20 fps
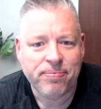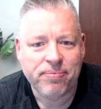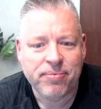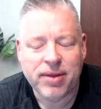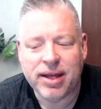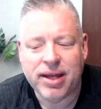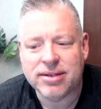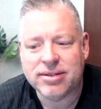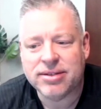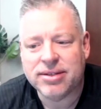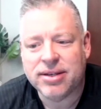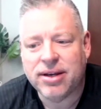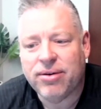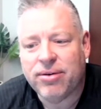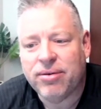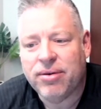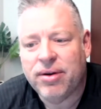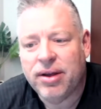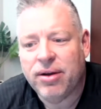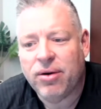And
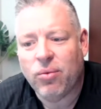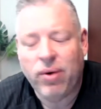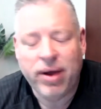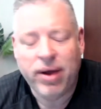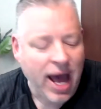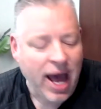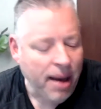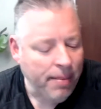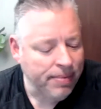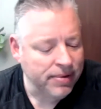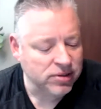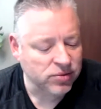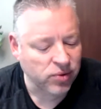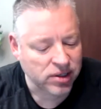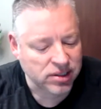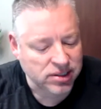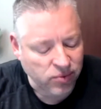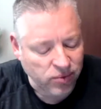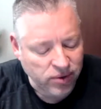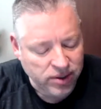so what happens when
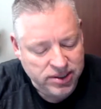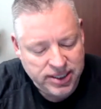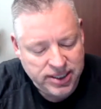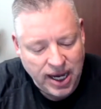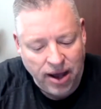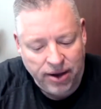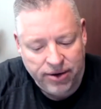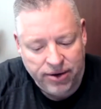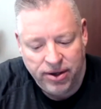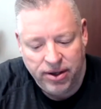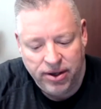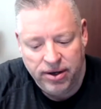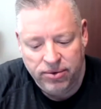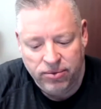with childhood